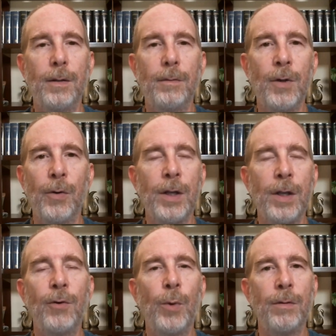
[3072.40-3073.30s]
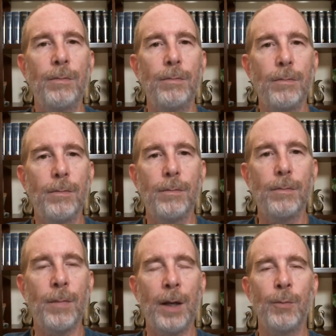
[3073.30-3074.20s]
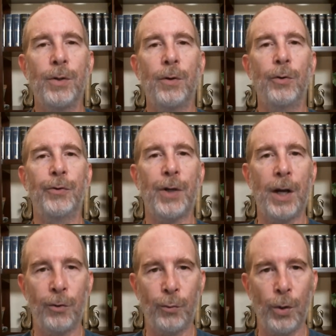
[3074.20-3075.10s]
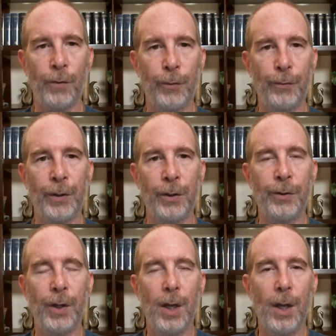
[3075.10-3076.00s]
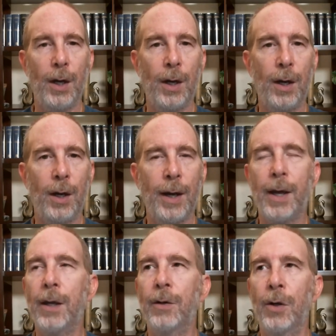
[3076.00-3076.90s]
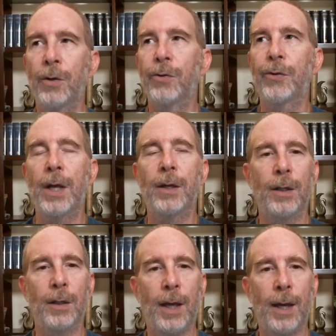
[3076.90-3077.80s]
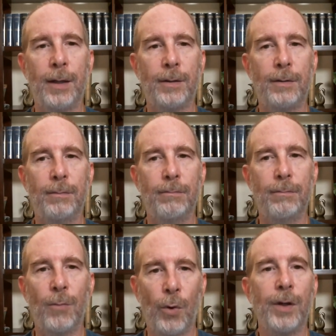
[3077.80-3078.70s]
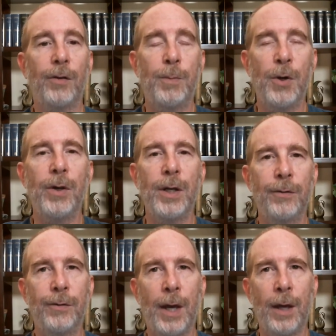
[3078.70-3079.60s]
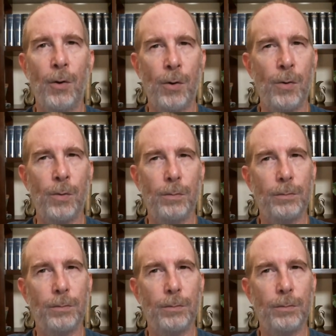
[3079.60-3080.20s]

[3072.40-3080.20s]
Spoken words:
you know, even when my material desires were fulfilled, I had an understanding that, or an experience that, oh,